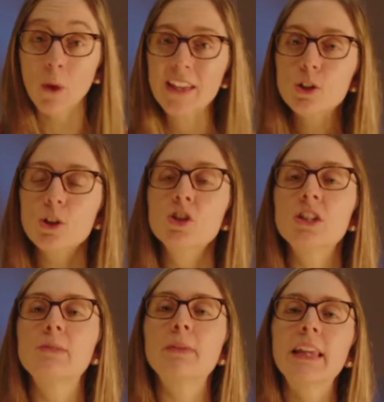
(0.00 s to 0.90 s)
as
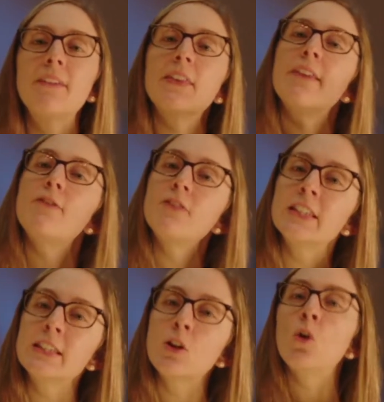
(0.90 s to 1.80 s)
Christians believe in the
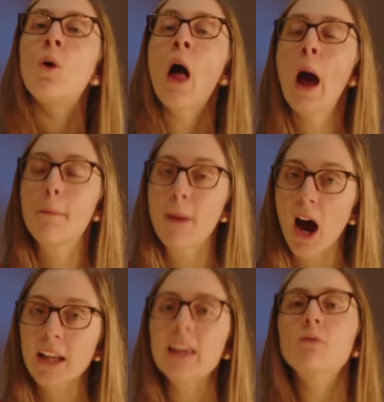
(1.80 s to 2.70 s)
physical
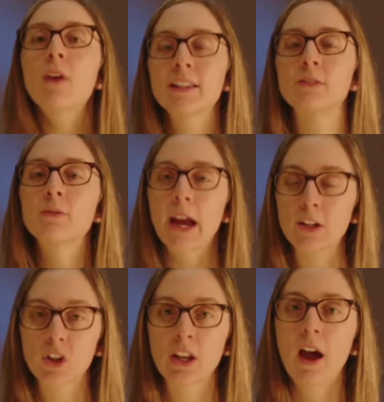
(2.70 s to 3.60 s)
body
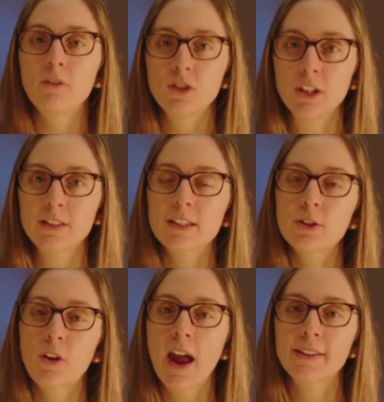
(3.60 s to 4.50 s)
resurrection of Jesus
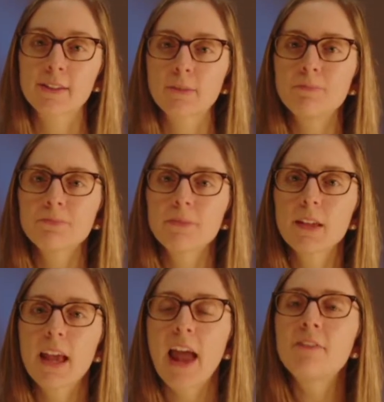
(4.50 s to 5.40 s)
Christ.
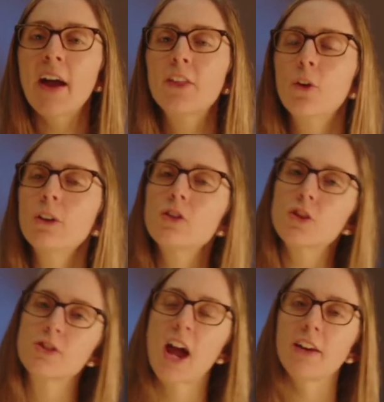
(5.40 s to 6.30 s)
In fact, the early
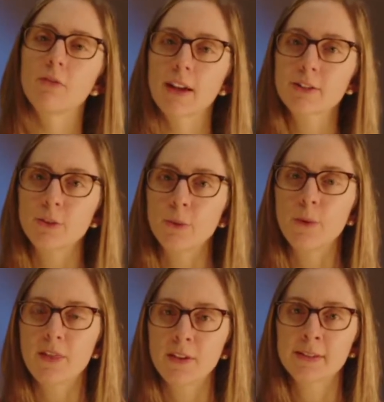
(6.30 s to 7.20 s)
church had to wrestle
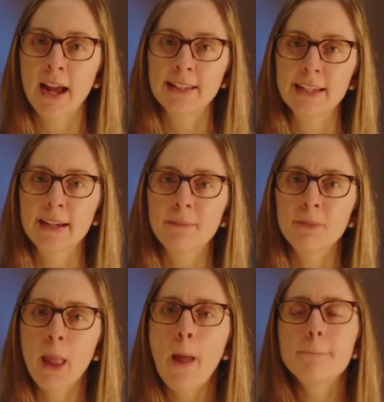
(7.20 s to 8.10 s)
with this idea
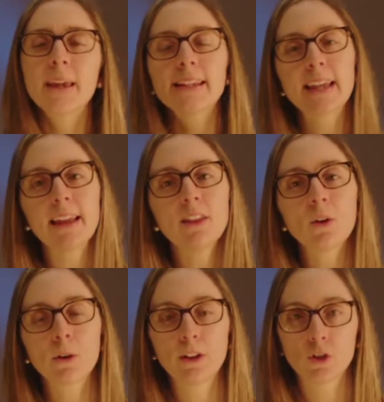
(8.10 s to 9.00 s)
because in the
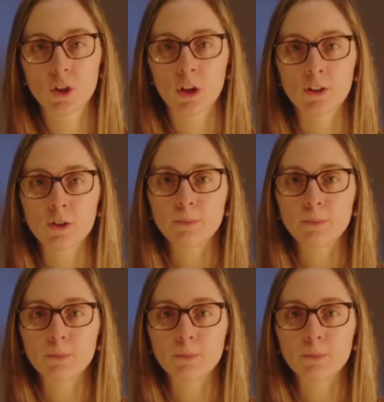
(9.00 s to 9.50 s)
early church,